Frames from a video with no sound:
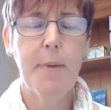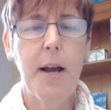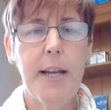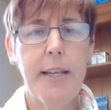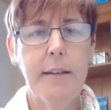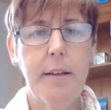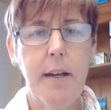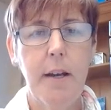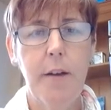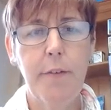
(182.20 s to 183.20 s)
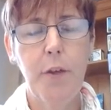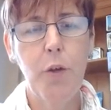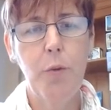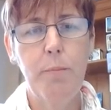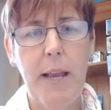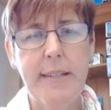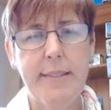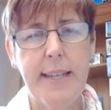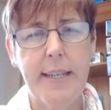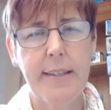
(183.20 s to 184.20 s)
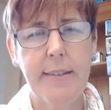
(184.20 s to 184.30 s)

by a few basic